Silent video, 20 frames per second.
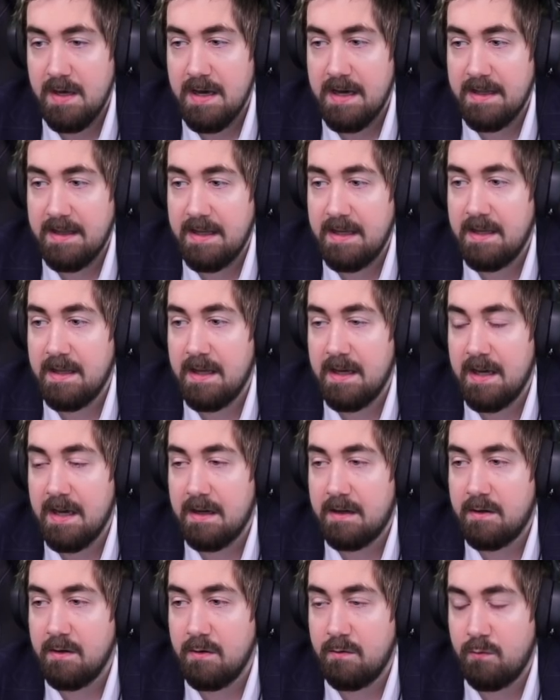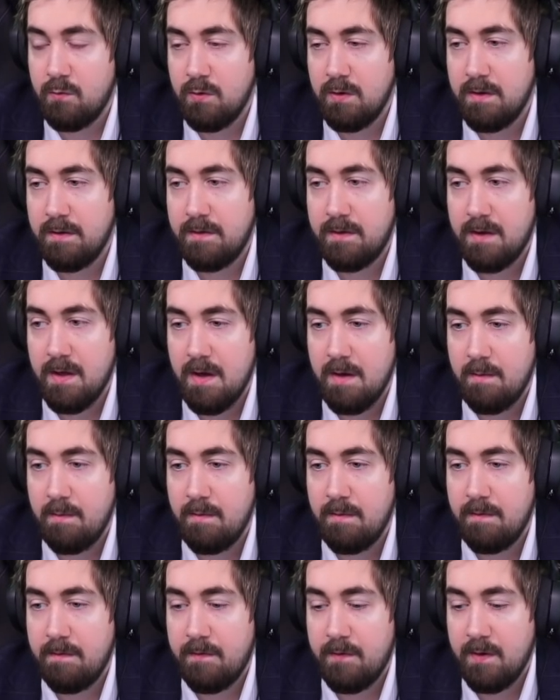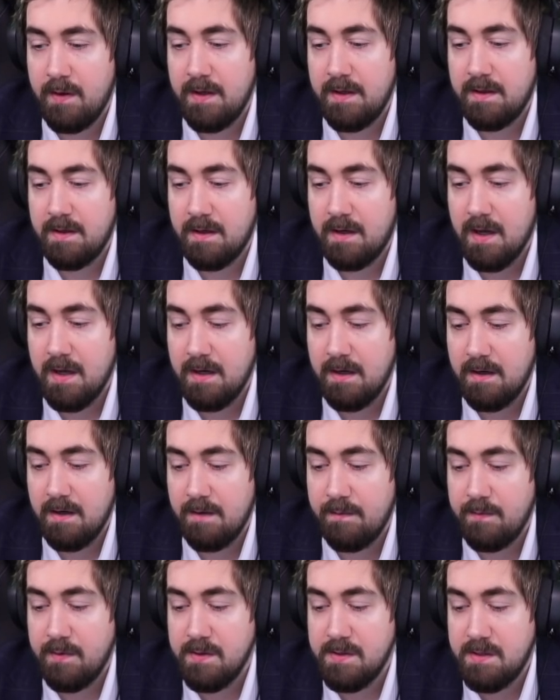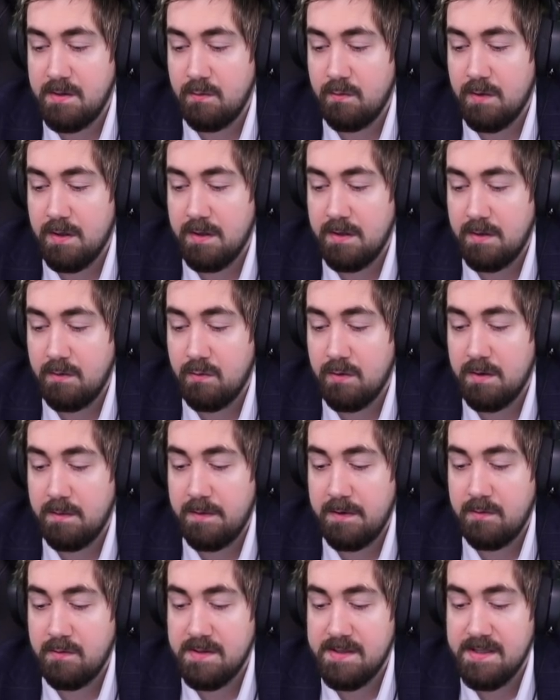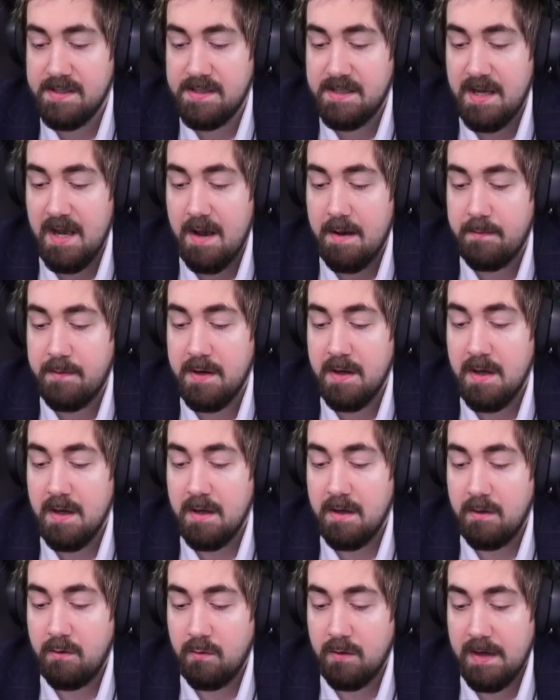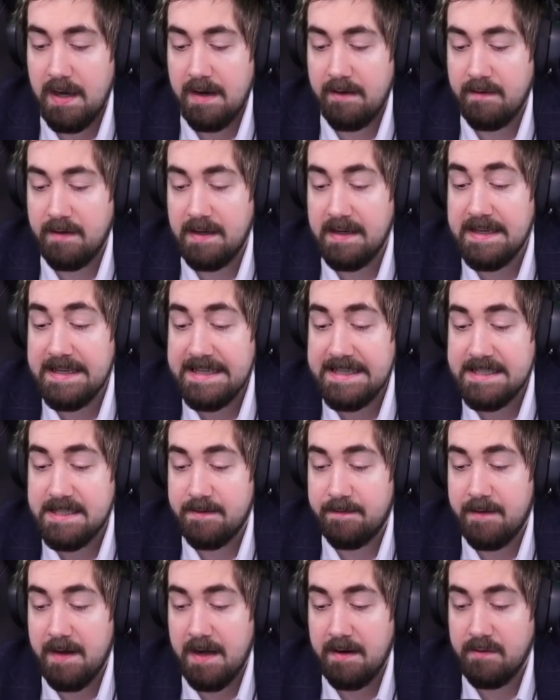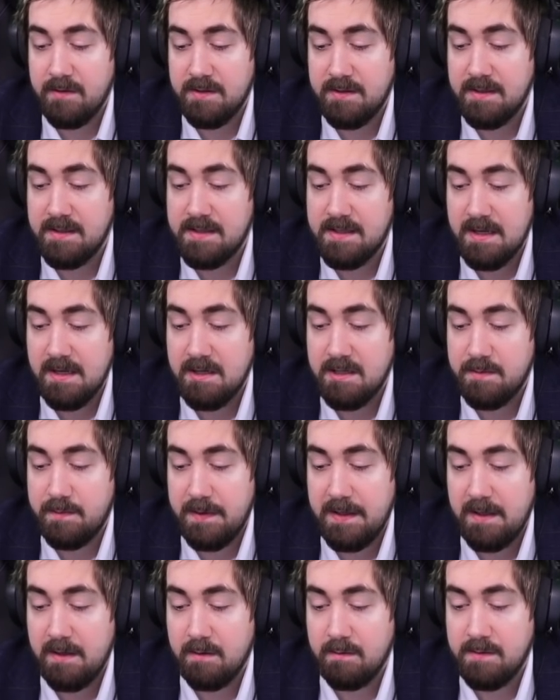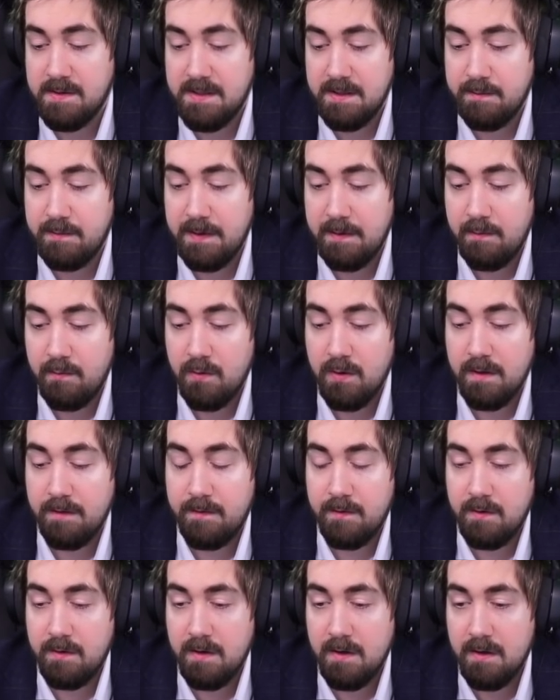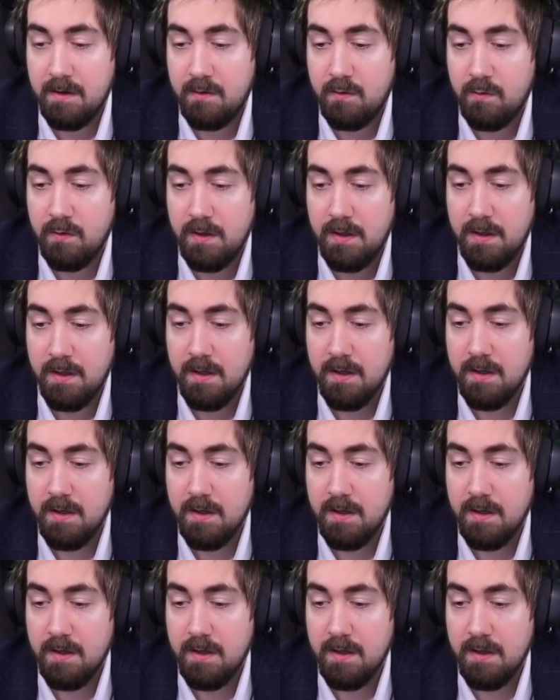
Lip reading: I think like a good rule of thumb for like the kind of numbers you want to be resist capped. You want to have at least 5 or 6 HP. Obviously a bit more if you're in hardcore.